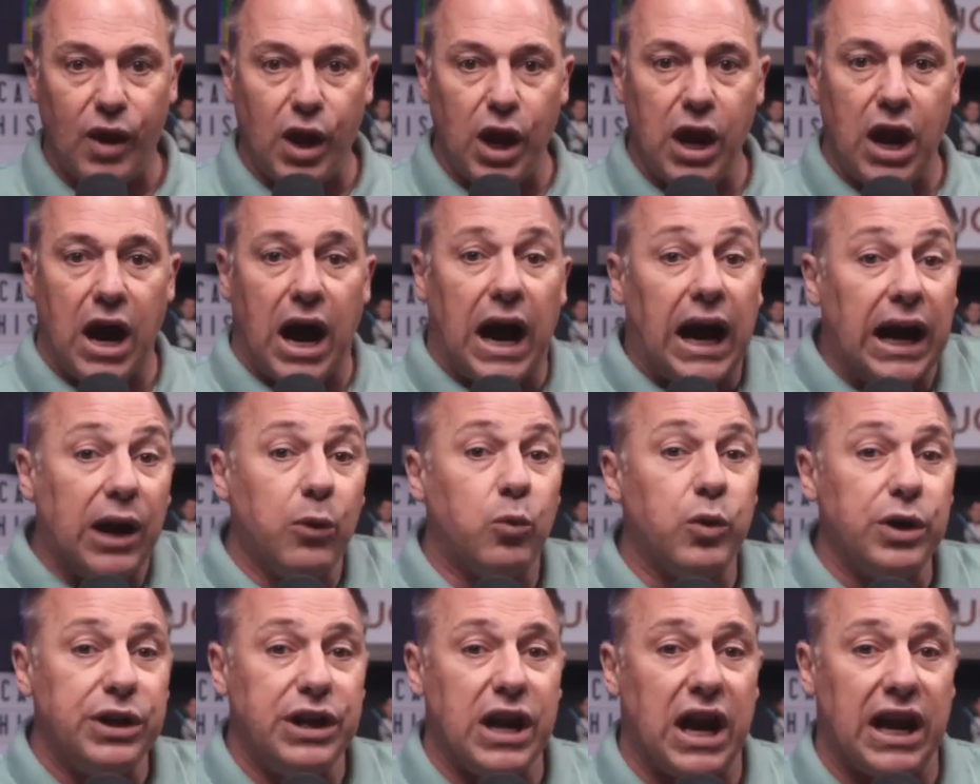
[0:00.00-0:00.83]
I
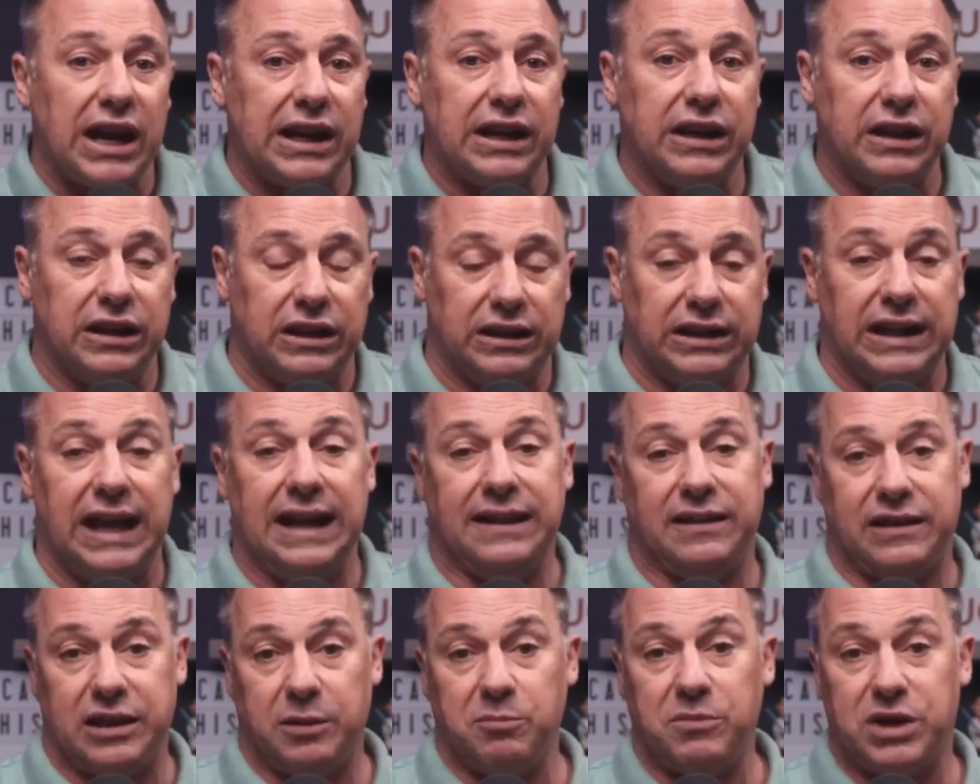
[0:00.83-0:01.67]
would not let
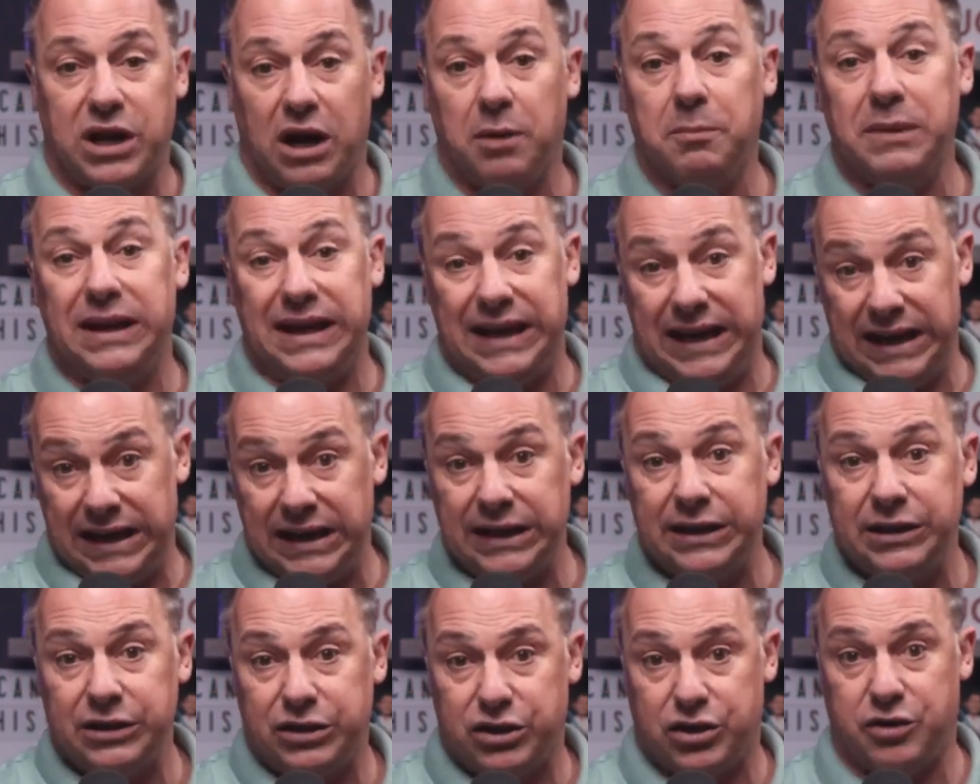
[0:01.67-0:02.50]
them come
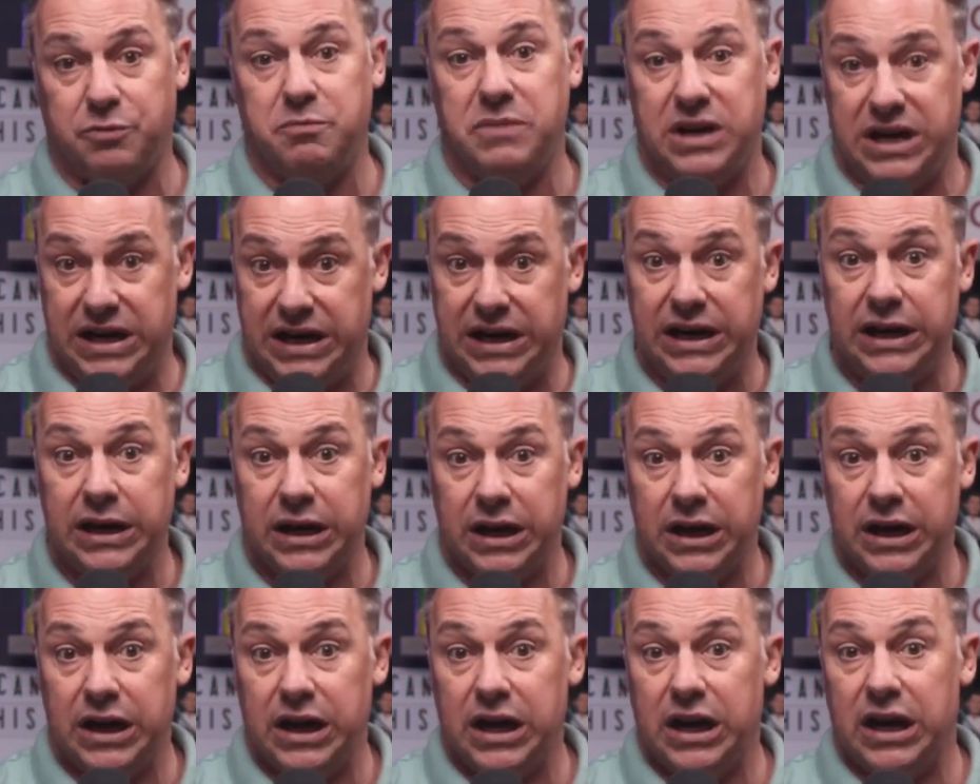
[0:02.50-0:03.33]
in to me
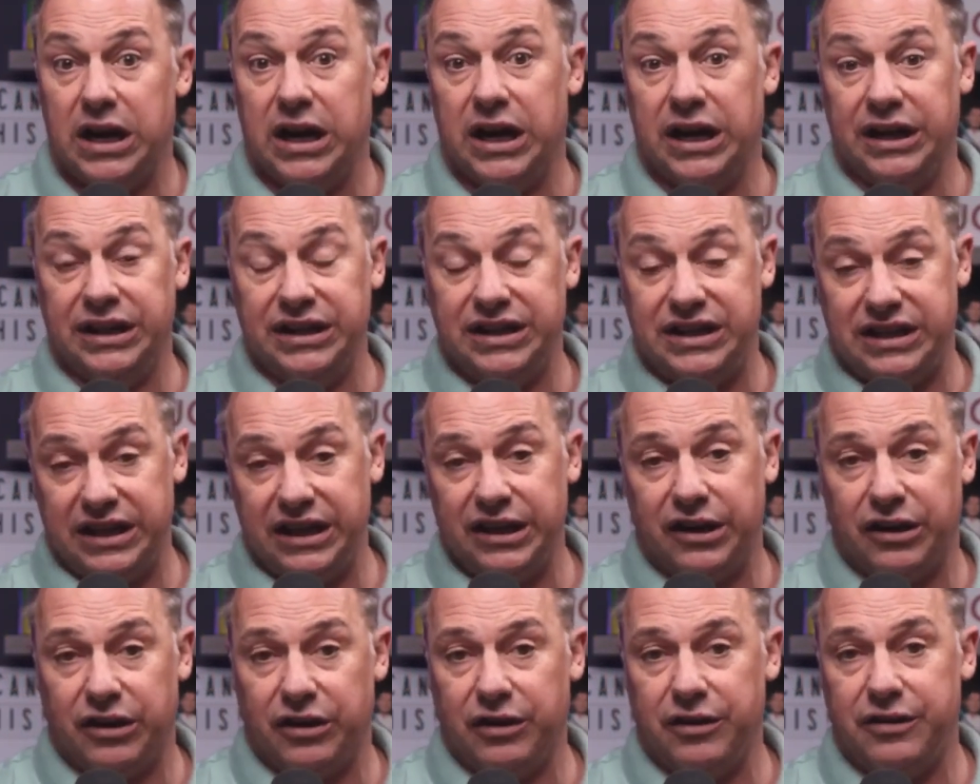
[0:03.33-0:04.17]

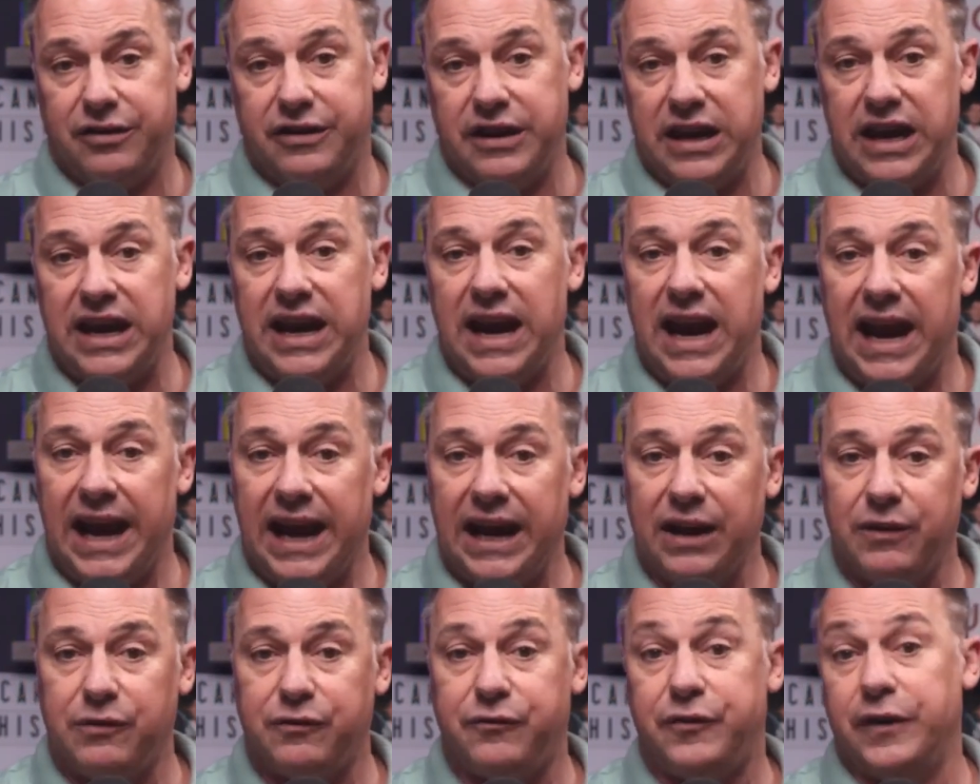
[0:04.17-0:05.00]
until they
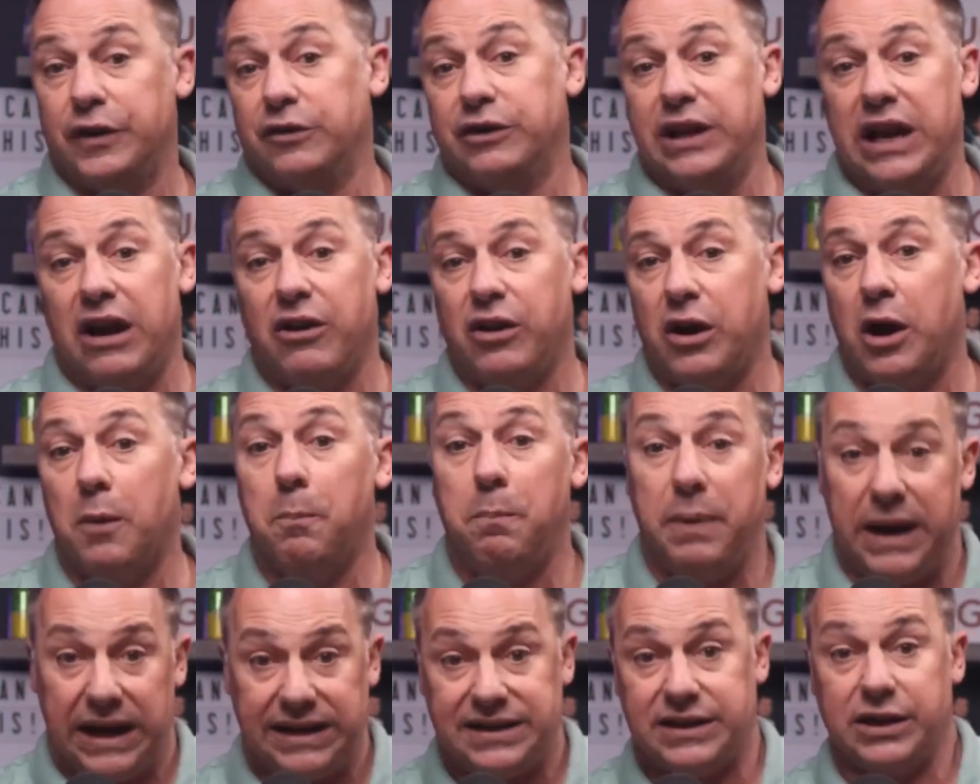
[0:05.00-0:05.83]
had filled out a
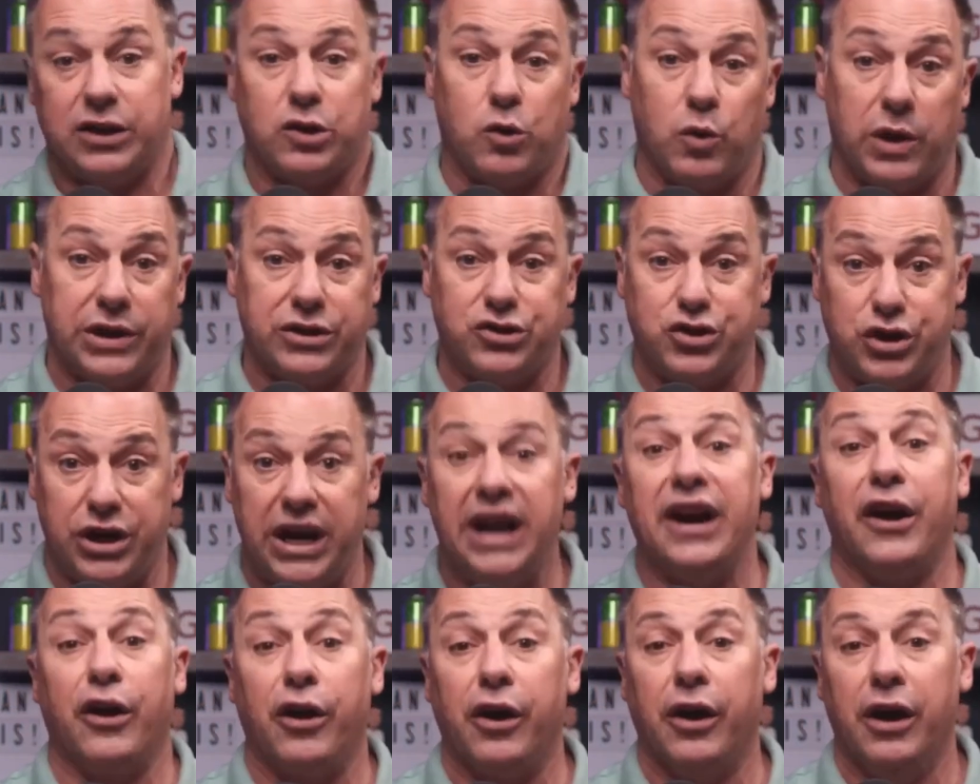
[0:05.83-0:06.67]
basic
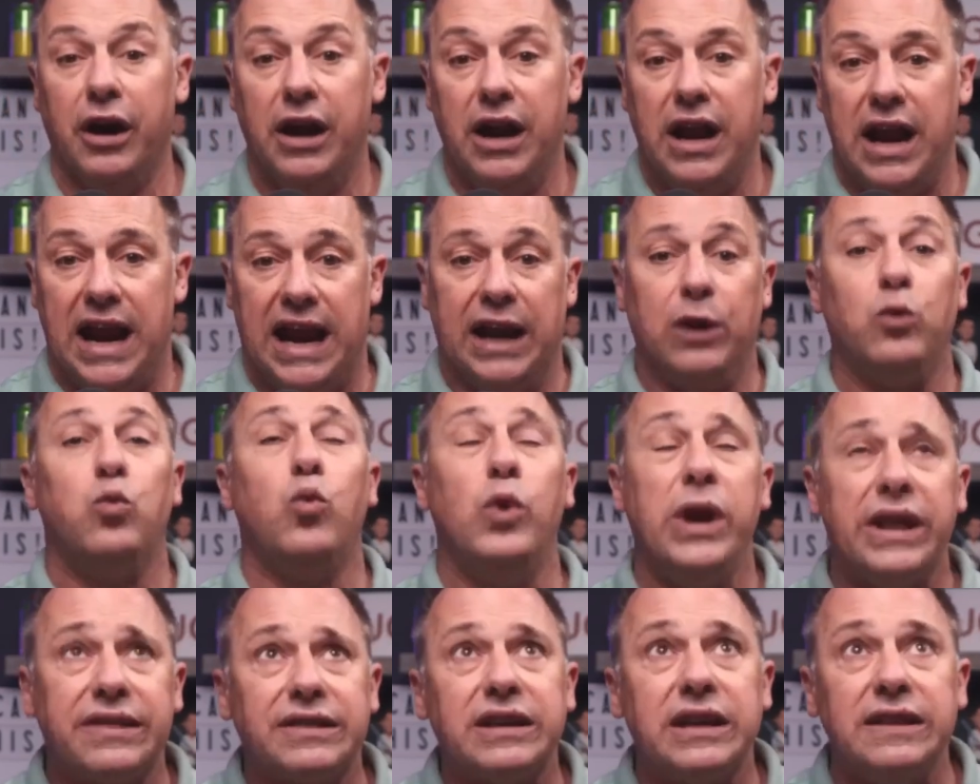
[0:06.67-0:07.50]
questionnaire. And
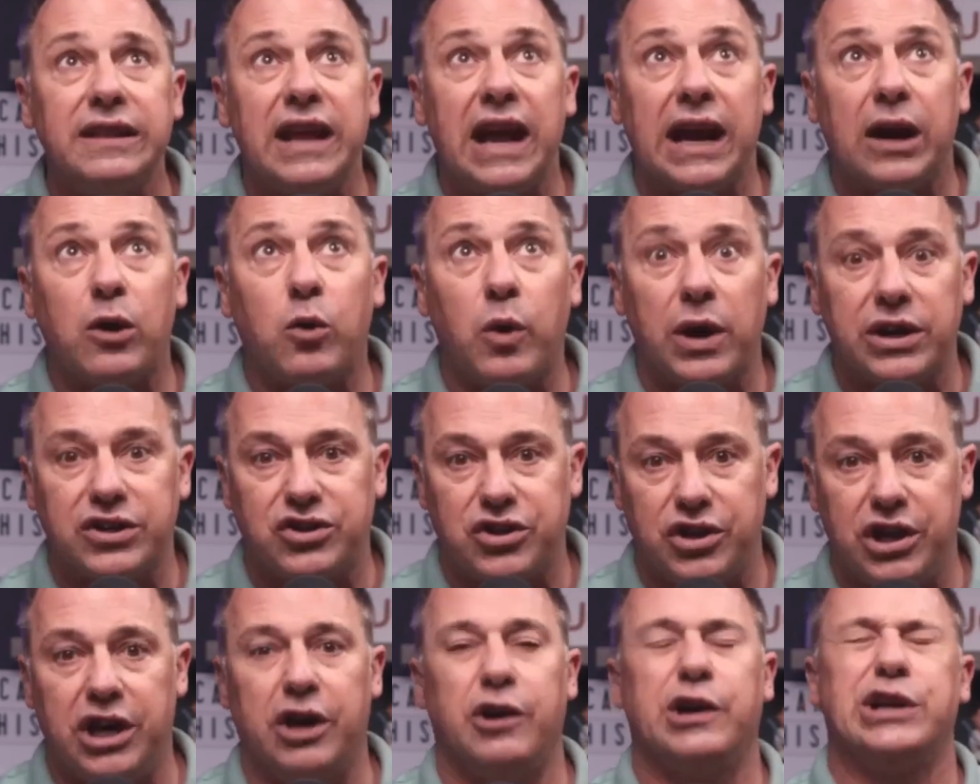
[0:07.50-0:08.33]
within that
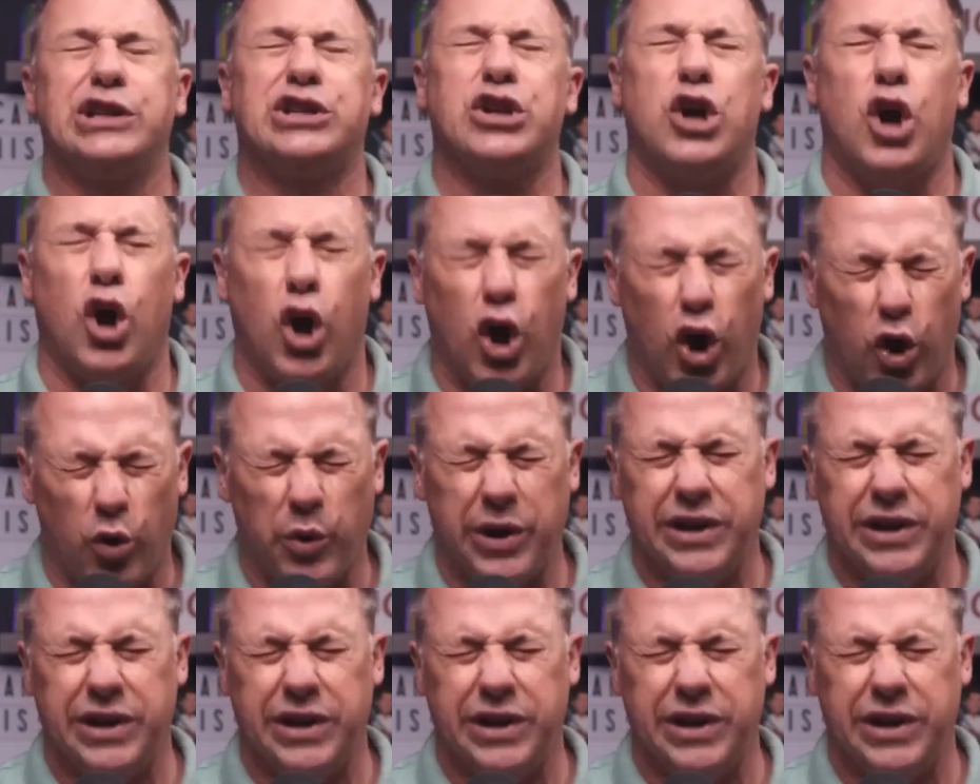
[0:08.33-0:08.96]
questionnaire is always,